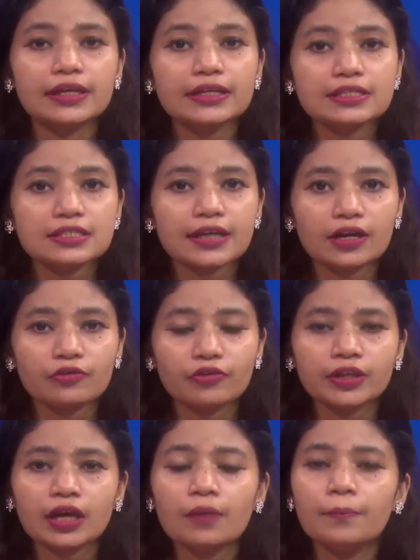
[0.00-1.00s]
let's start
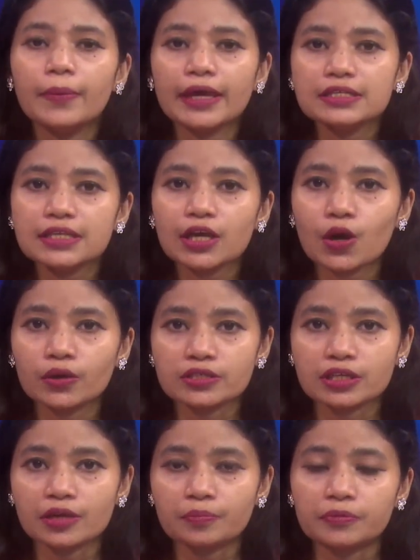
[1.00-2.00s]
with a basic
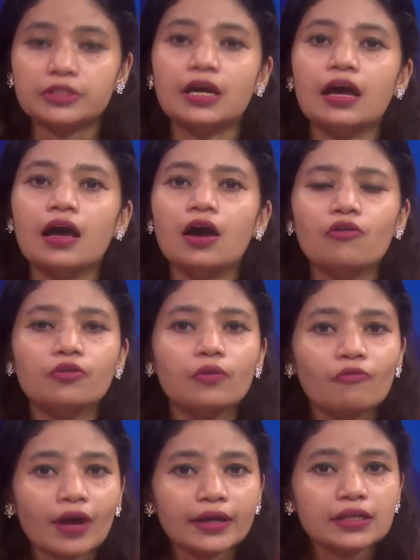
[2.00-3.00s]
concept.
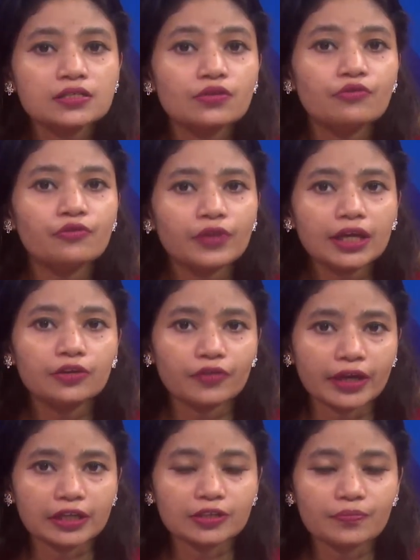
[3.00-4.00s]
What is free
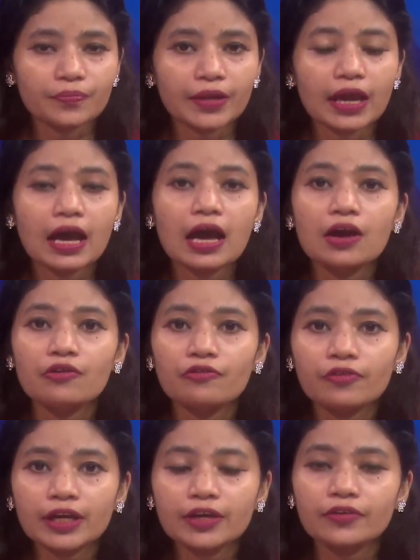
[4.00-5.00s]
trade?
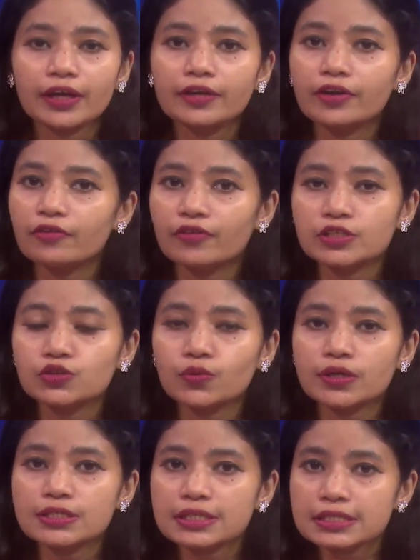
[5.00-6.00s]
Free trade refers
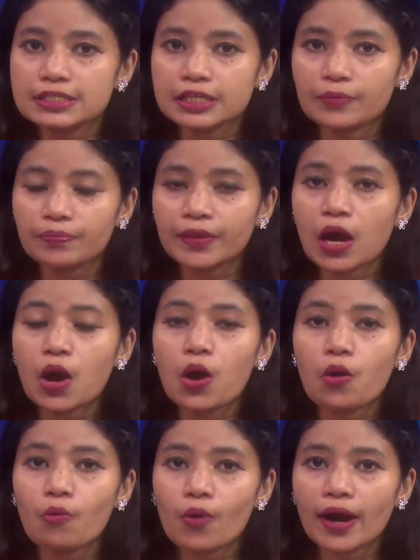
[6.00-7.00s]
to a system
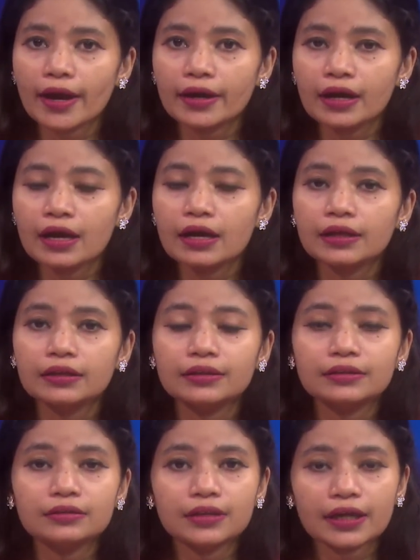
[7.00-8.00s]
where
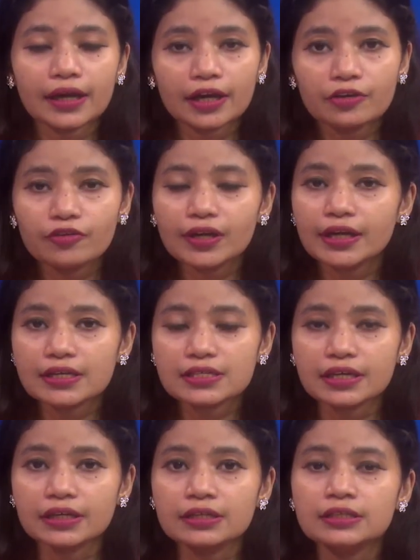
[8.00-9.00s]
the country
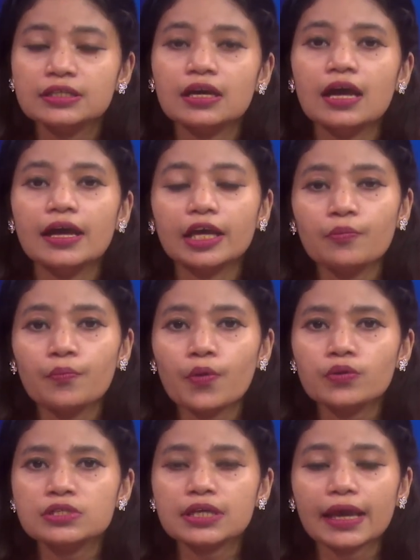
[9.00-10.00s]
doesn't
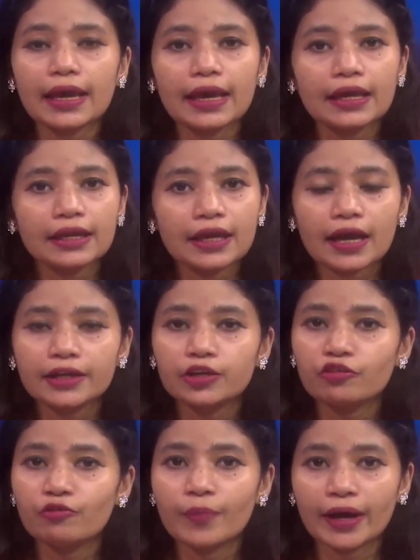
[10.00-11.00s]
impose any
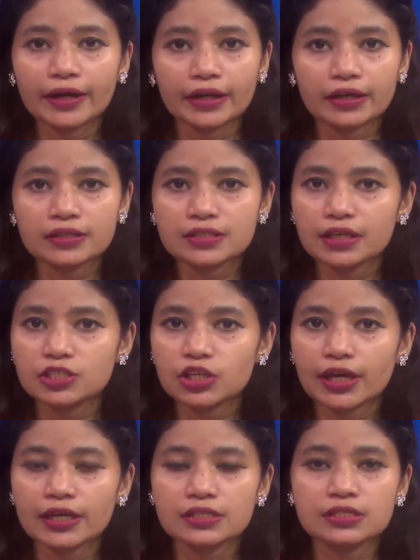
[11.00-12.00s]
kind of barriers such
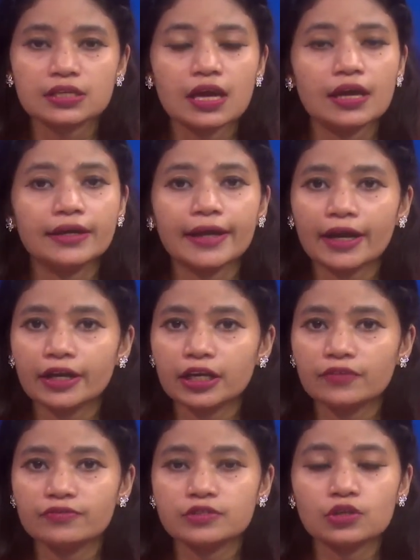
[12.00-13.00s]
as
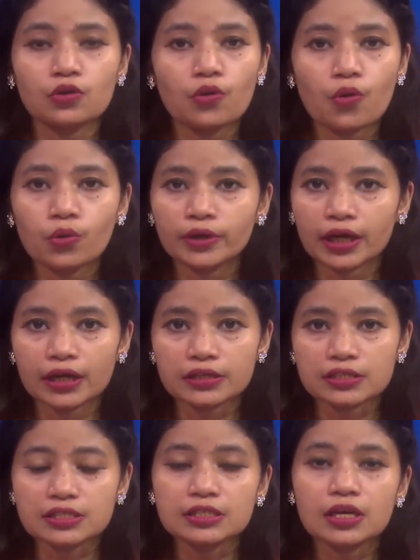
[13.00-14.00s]
tariffs,
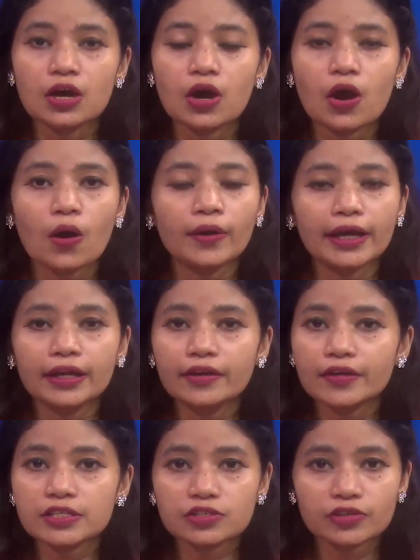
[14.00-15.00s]
quotas or any
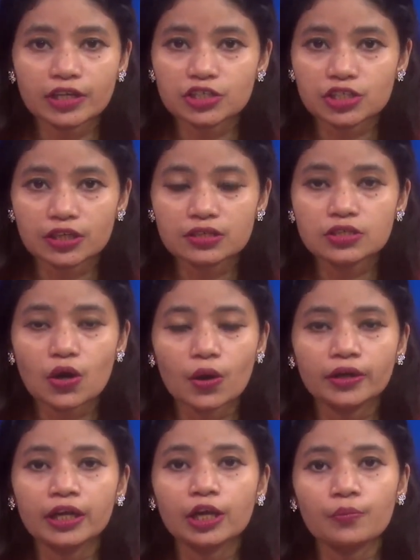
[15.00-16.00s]
restrictions
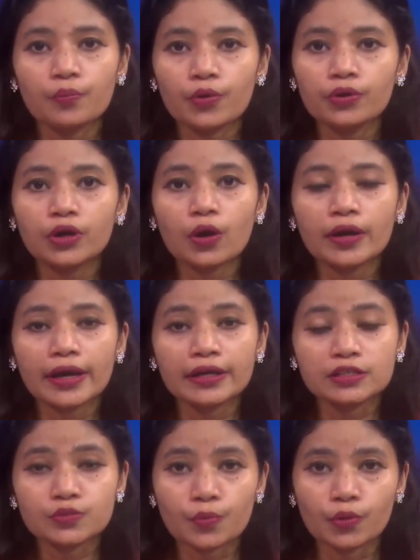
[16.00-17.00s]
on import or
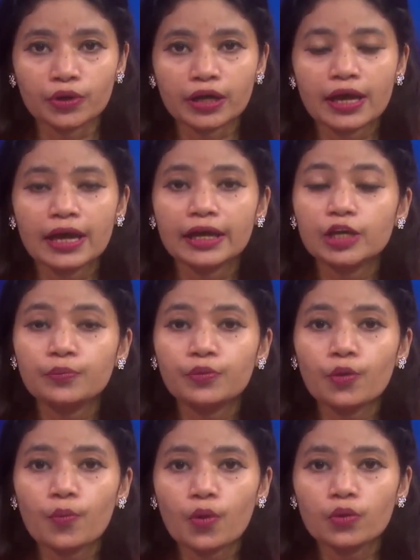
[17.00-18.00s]
export. It
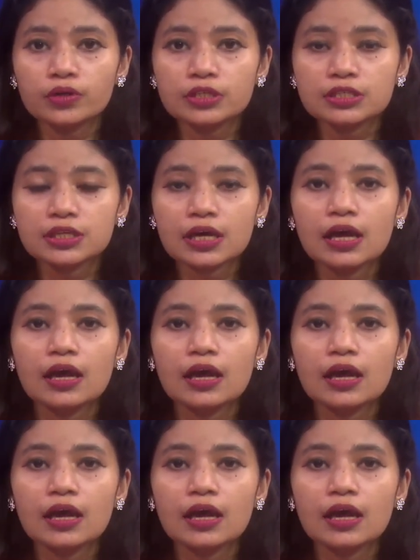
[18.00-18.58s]
promotes